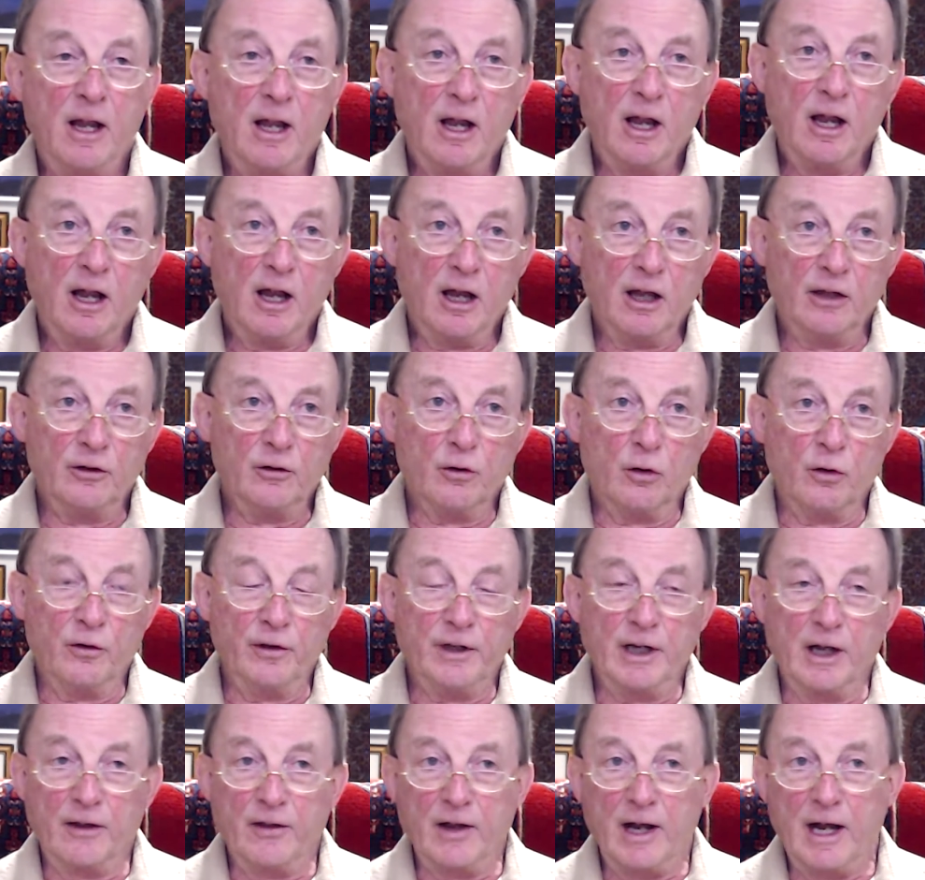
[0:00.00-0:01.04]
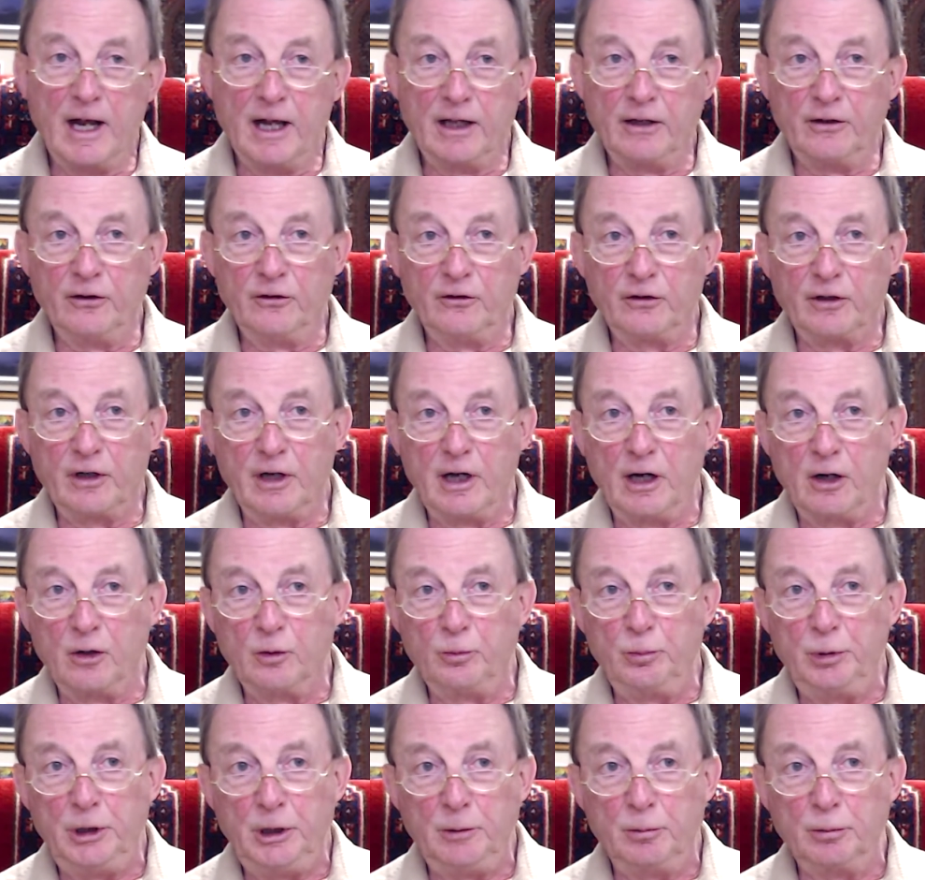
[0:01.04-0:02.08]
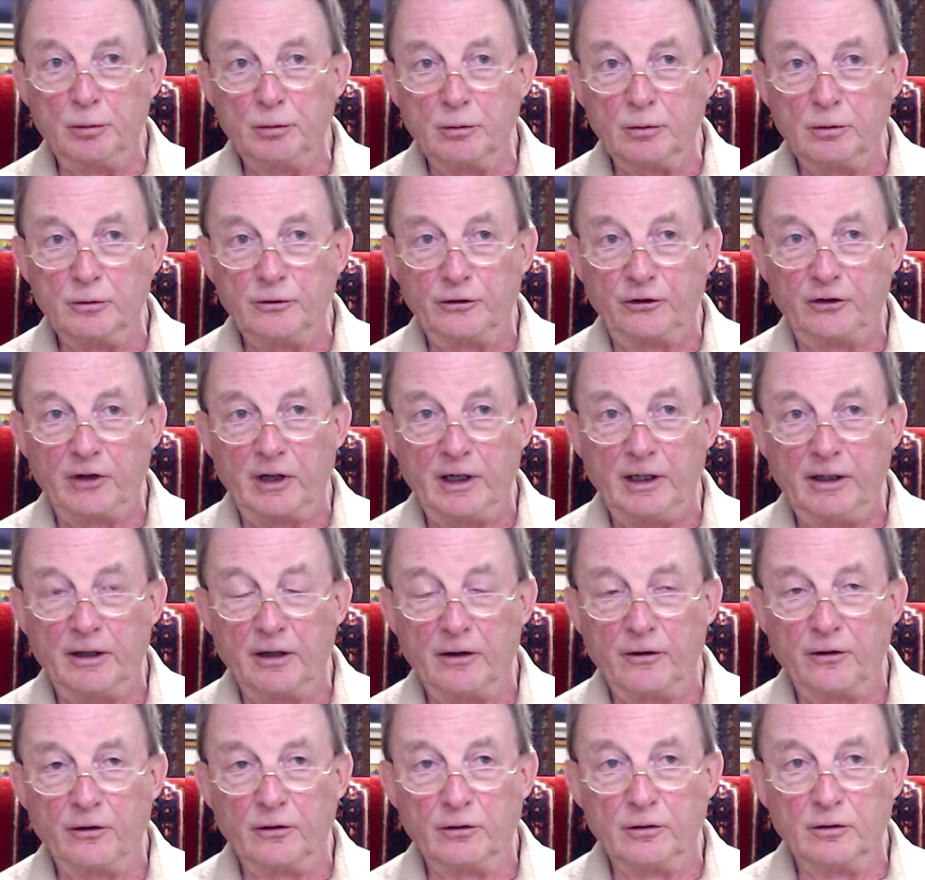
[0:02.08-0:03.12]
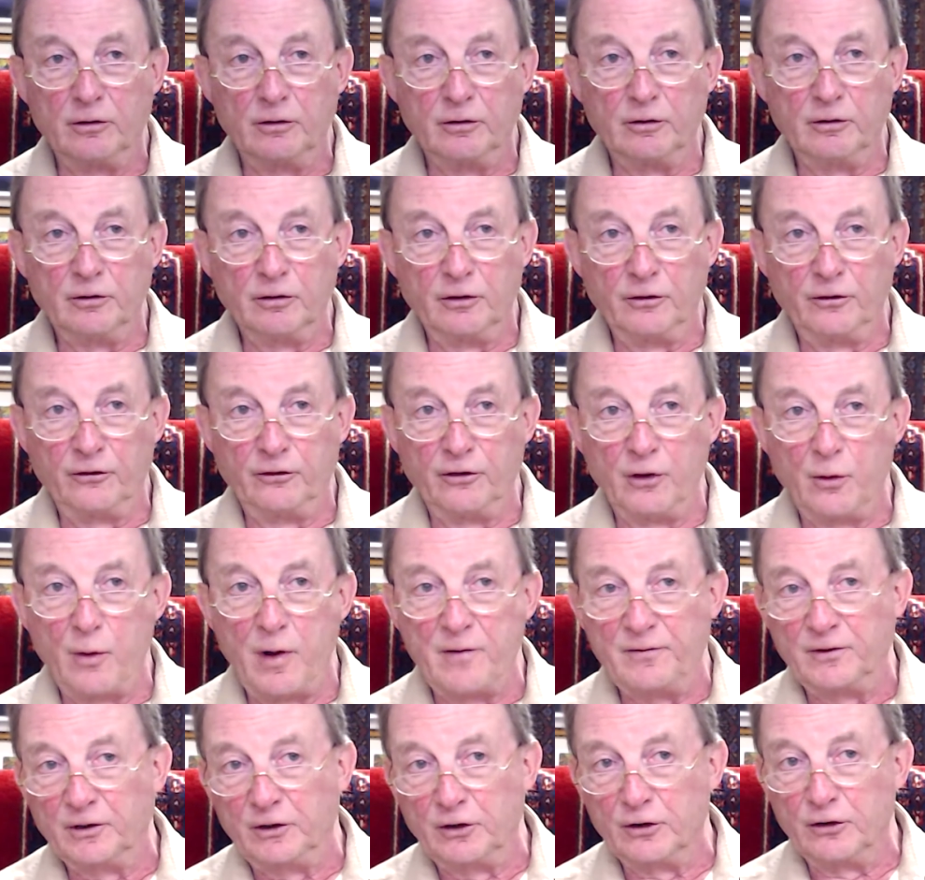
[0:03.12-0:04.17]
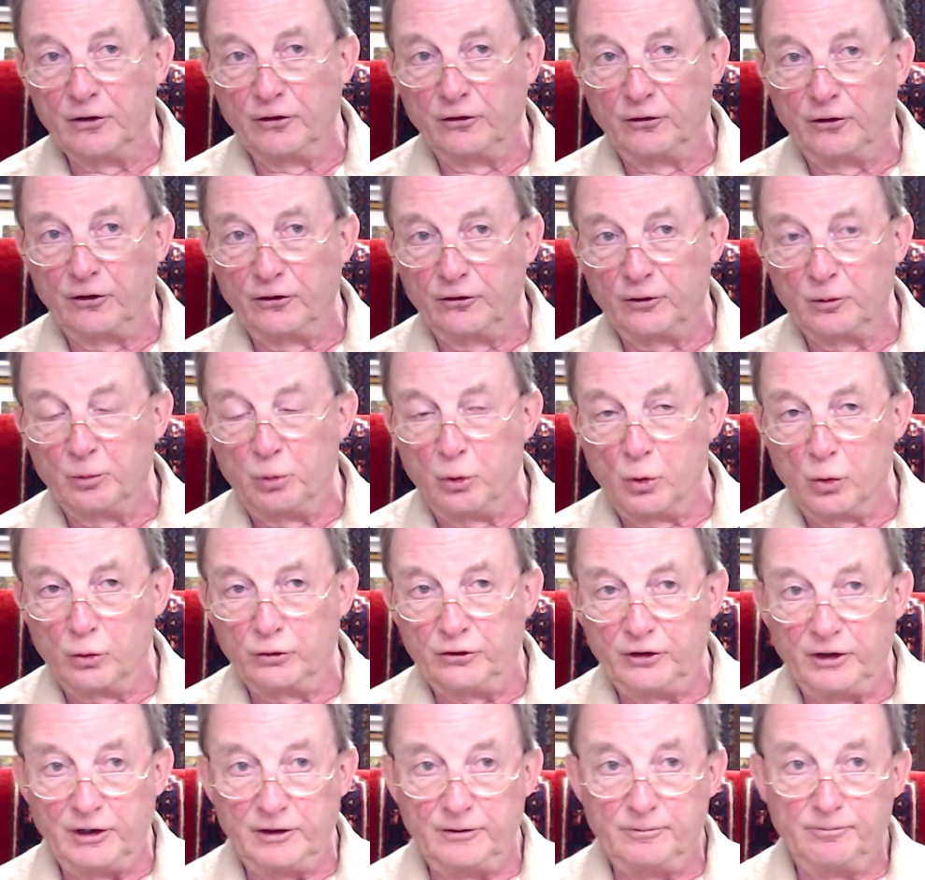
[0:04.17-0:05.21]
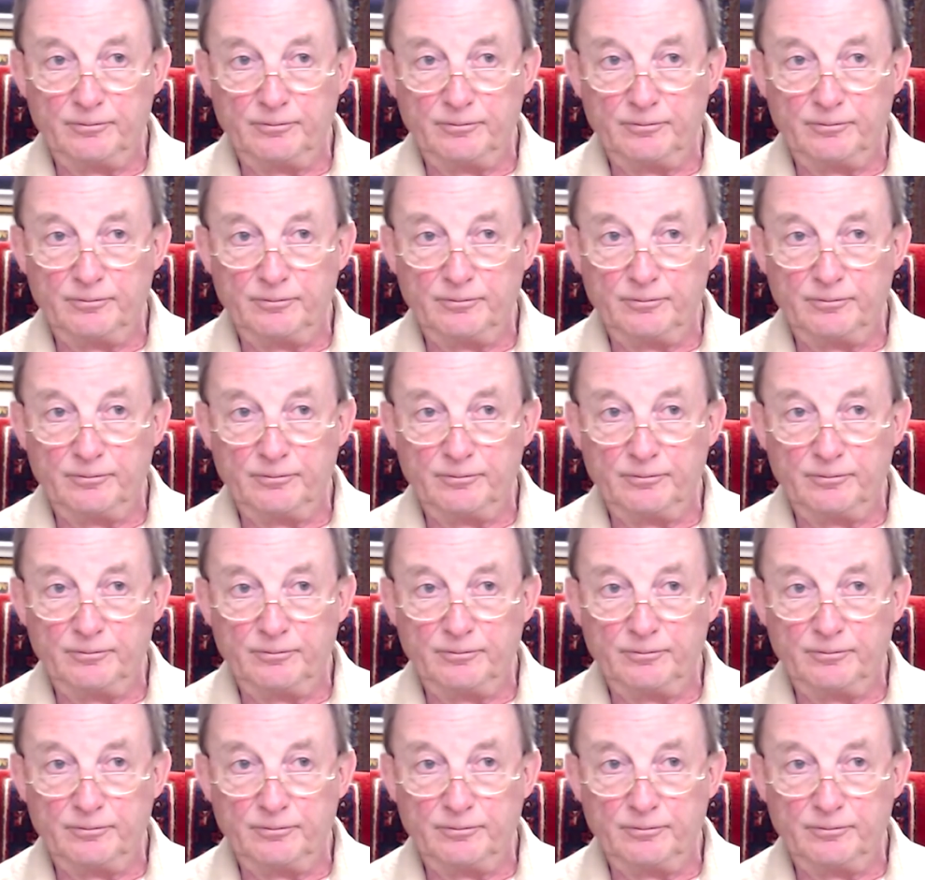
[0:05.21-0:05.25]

and on the other hand, how people say that there's no evidence to support it.